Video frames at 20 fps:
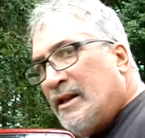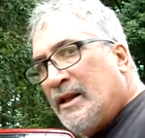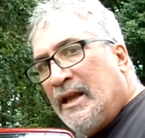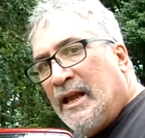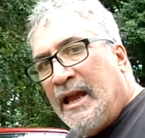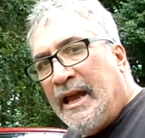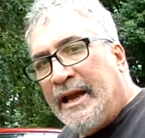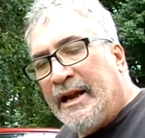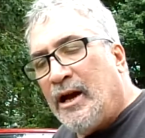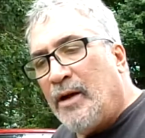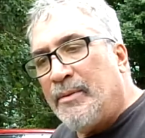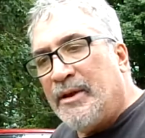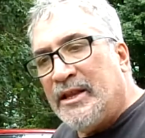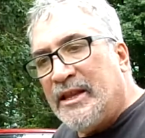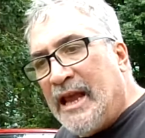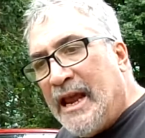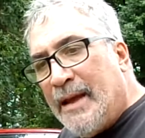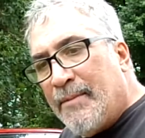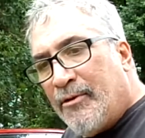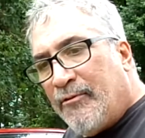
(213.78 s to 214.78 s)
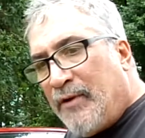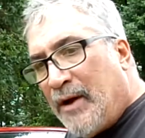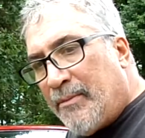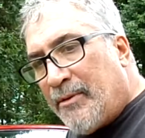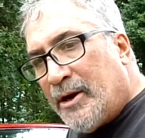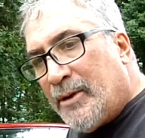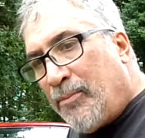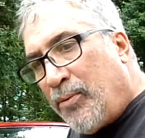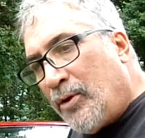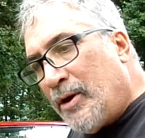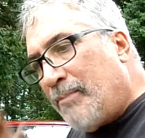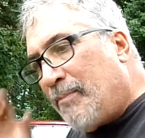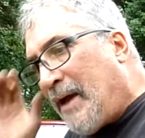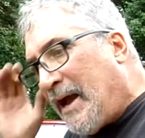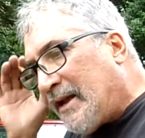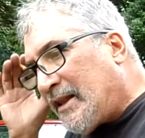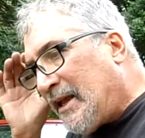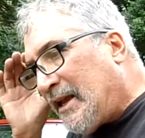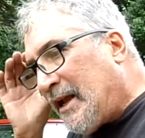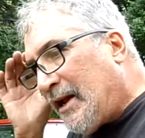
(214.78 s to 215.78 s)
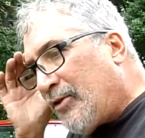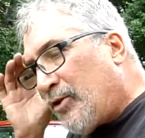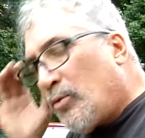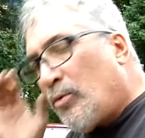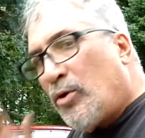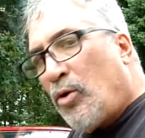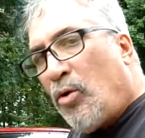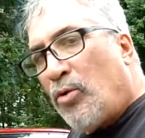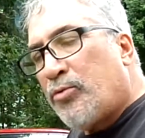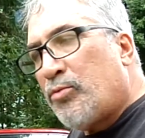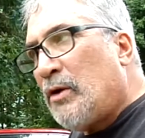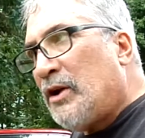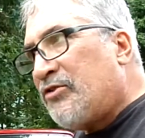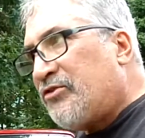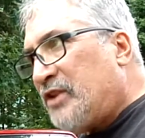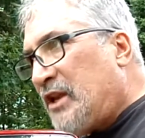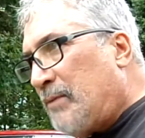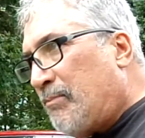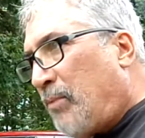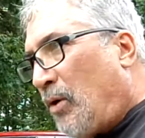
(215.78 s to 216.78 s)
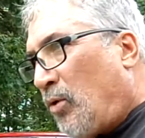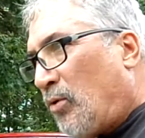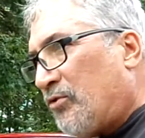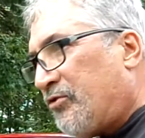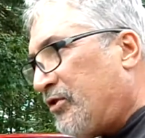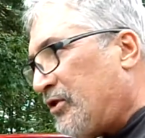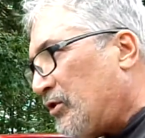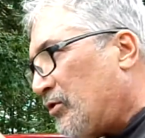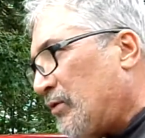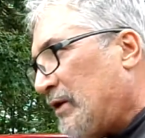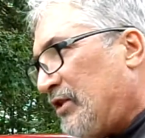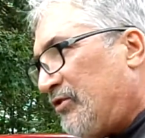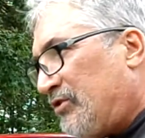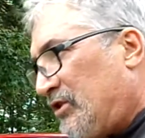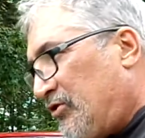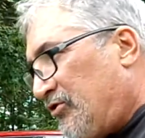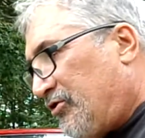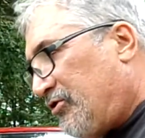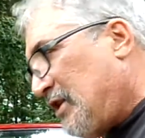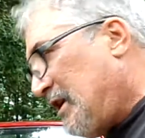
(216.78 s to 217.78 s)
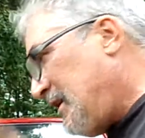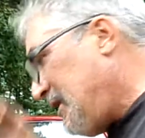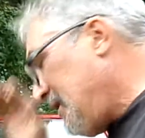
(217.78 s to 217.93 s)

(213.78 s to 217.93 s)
and I'll be damned if I'm going to put it back together with old rusty bolts and greasy shit.